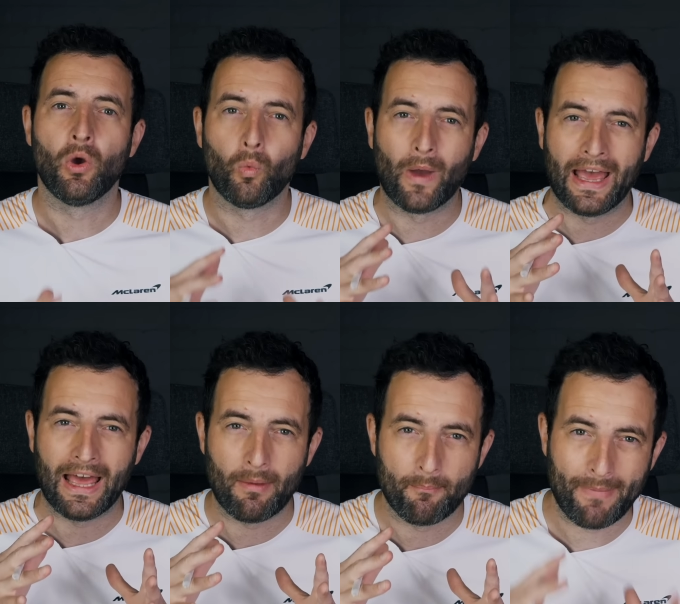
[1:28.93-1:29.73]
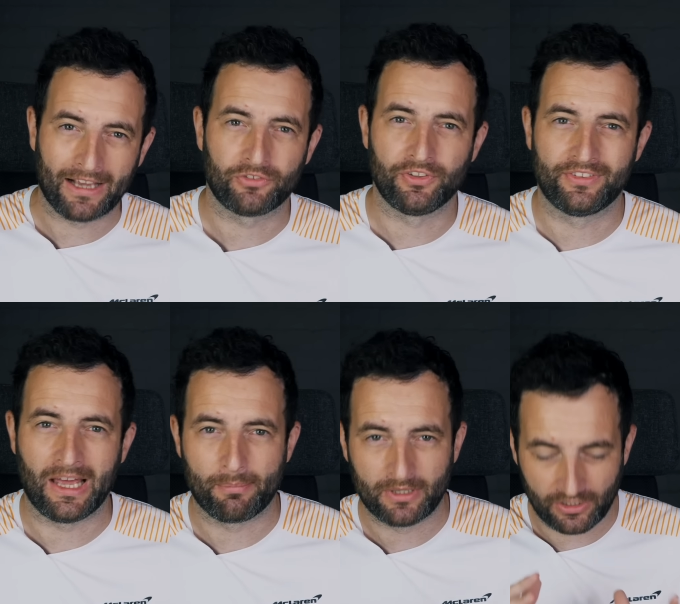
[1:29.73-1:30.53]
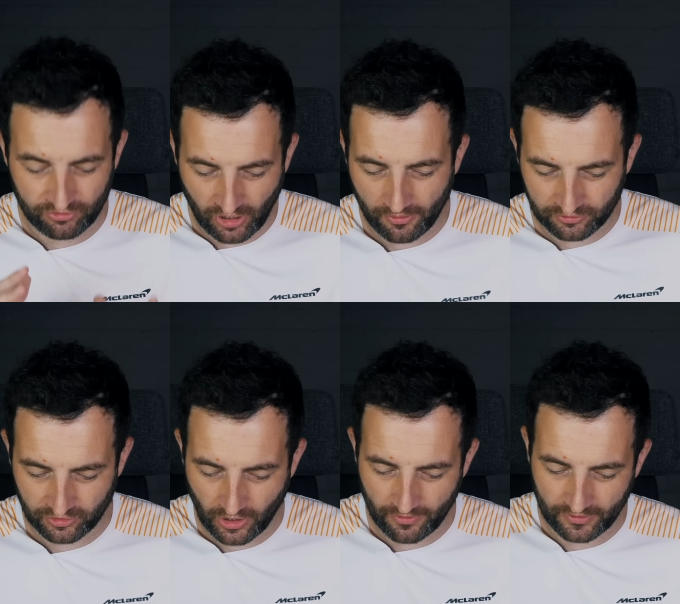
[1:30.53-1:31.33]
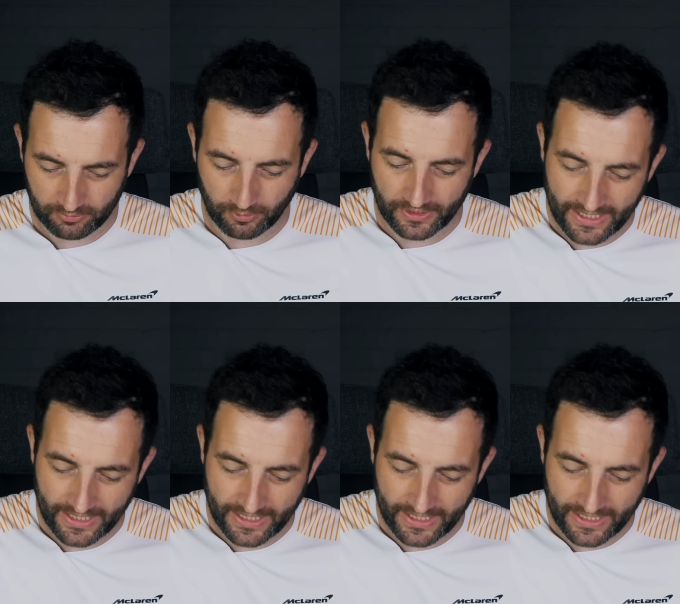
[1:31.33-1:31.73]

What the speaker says: where Max Verstappen is going to go at this point.